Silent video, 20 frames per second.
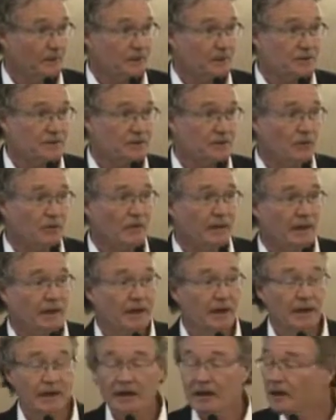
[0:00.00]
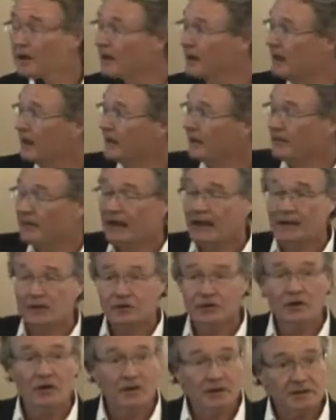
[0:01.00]
So in that
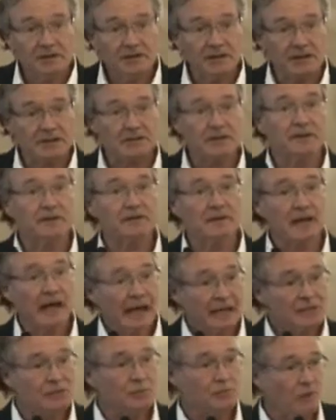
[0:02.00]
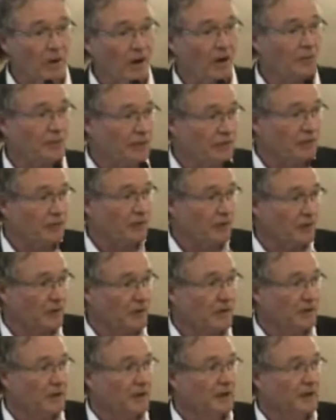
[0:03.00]
context, that's why we've
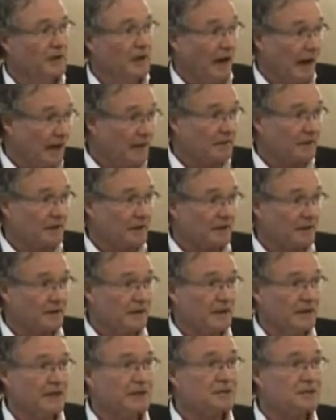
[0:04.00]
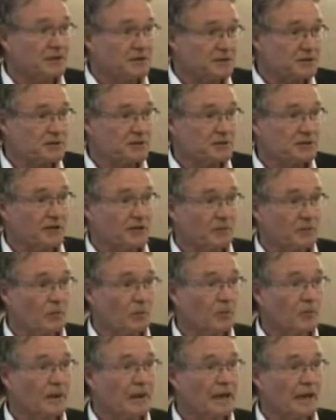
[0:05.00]
heard, I think, it's unsustainable.
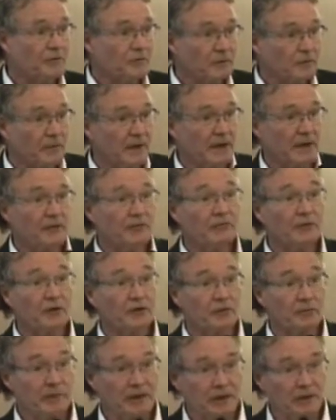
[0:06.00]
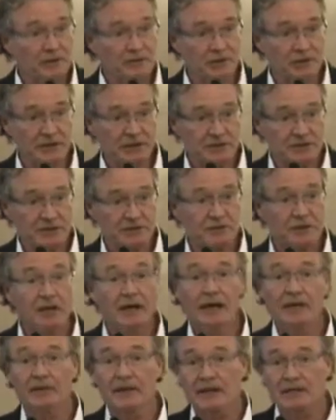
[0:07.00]
We have to make fundamental changes,
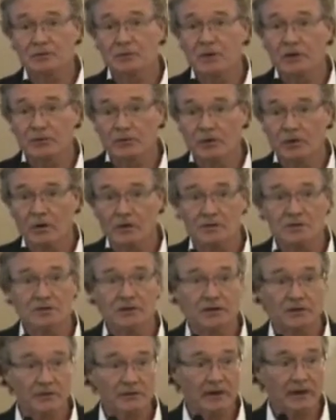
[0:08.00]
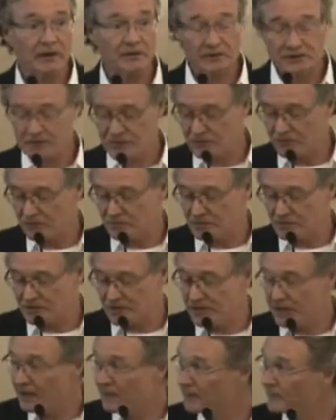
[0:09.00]
and that's why we're all sitting around this room
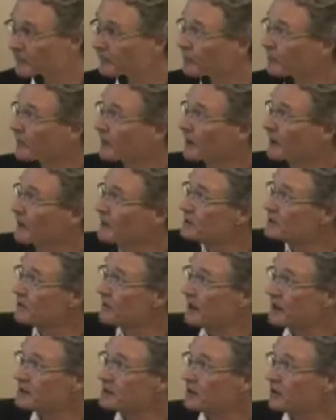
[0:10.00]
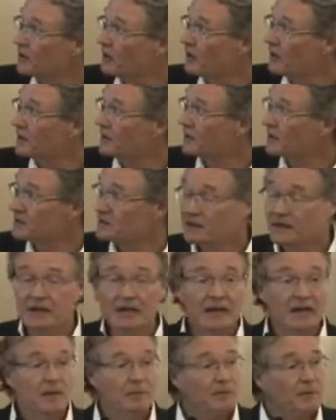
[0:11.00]
today. So that's the context.
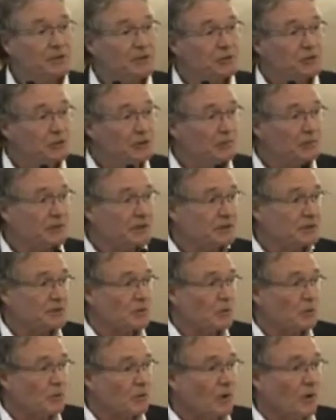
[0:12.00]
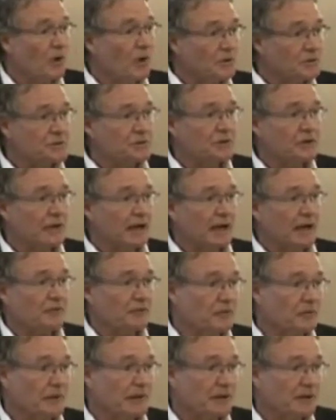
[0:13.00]
But the trouble is, we're also going to have
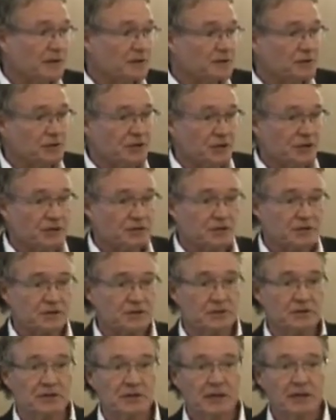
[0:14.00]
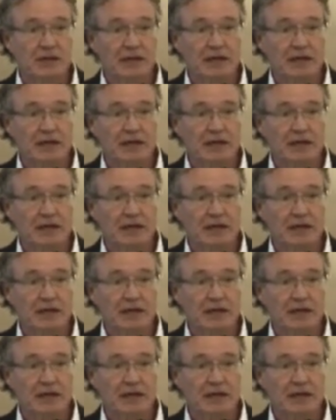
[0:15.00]
to make these changes